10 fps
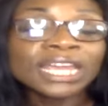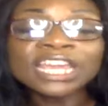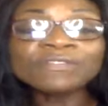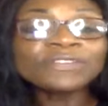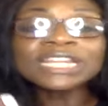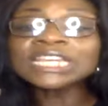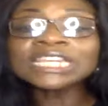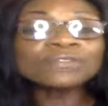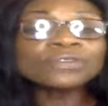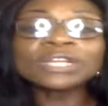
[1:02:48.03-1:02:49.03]
if he didn't
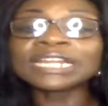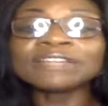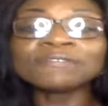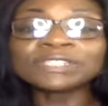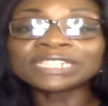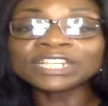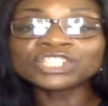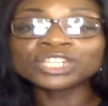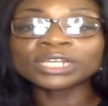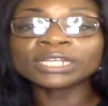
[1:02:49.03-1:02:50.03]
give you the
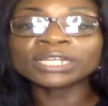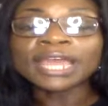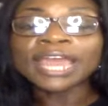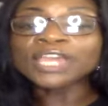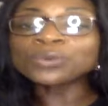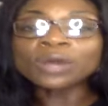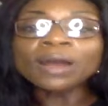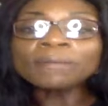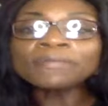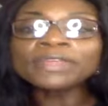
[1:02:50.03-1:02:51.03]
invitation and you
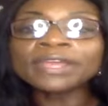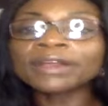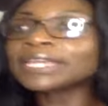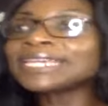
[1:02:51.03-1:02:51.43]
come there,